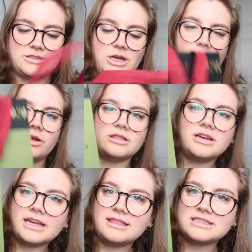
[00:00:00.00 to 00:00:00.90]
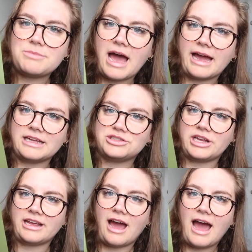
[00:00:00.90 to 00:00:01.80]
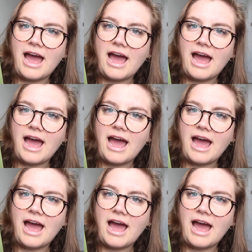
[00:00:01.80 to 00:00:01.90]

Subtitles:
So look at this packaging.